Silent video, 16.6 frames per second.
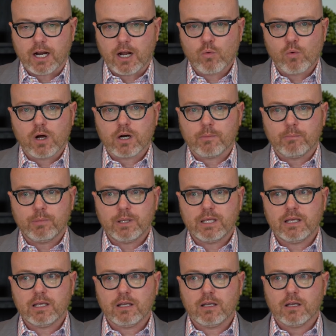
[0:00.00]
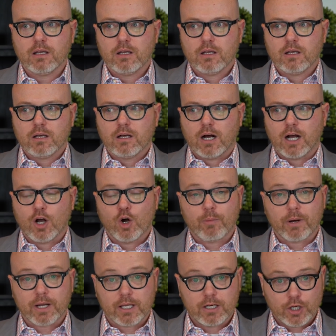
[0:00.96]
and I
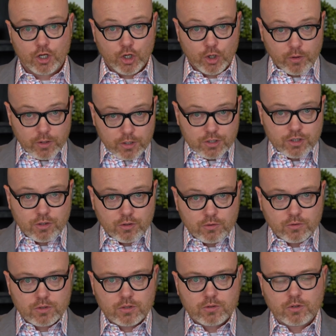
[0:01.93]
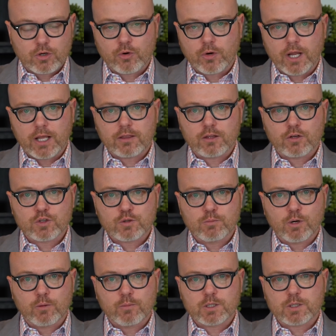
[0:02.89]
hope I can encourage you to create
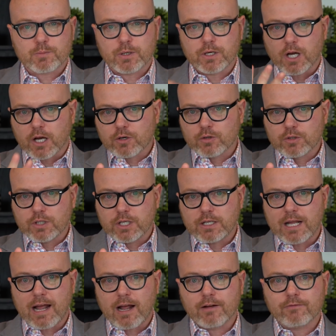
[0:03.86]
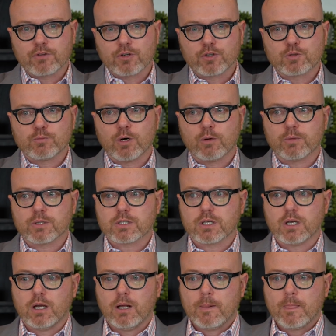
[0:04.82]
those moments, but not only have those
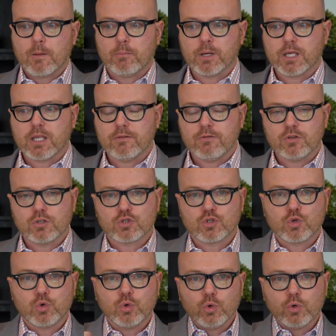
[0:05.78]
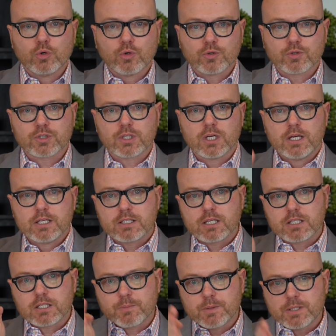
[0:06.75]
moments, but give you the tools
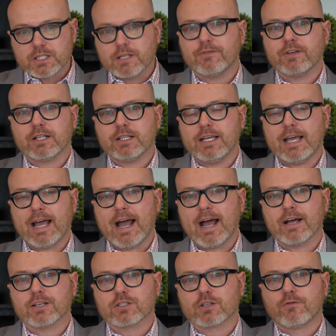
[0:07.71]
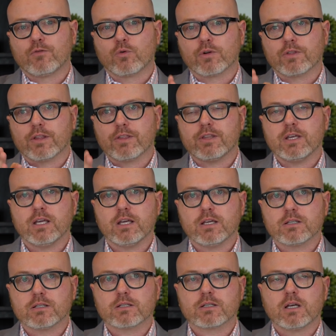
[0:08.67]
to specifically ask for the
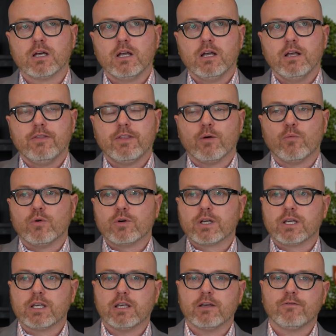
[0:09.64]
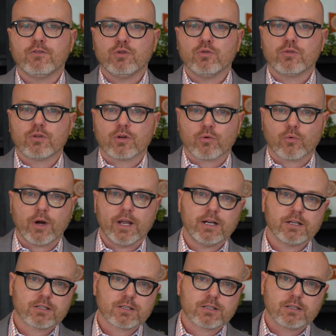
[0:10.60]
things that will give you the
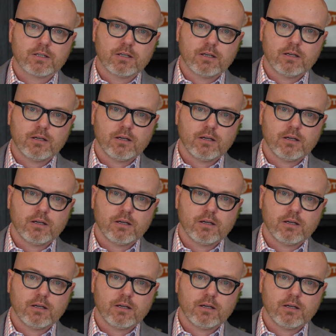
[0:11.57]
greatest